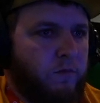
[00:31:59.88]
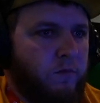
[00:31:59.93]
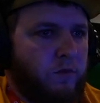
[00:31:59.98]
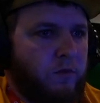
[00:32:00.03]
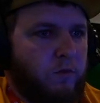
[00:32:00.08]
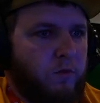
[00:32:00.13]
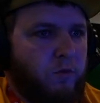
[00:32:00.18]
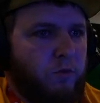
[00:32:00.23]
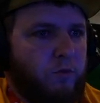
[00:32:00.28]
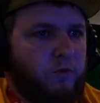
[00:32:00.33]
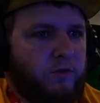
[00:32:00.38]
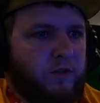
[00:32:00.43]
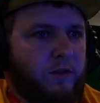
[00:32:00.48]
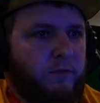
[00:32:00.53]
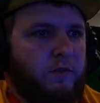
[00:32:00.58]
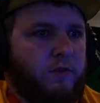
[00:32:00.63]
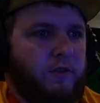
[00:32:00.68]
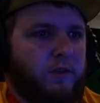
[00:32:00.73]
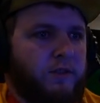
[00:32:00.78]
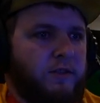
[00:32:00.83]
Ooh, sub
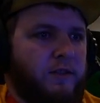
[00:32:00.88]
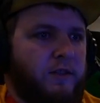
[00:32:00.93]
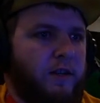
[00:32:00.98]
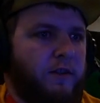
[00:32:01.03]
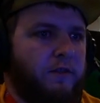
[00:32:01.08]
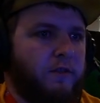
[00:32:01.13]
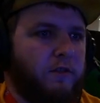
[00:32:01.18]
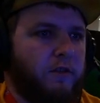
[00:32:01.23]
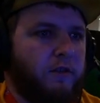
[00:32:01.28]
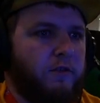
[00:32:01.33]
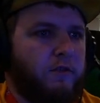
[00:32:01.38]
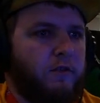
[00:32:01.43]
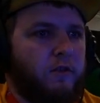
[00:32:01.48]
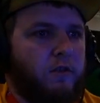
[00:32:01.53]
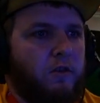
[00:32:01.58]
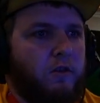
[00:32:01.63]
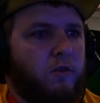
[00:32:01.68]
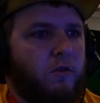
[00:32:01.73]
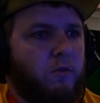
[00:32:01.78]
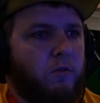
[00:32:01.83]
37. Let's
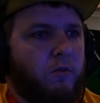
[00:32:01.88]
go.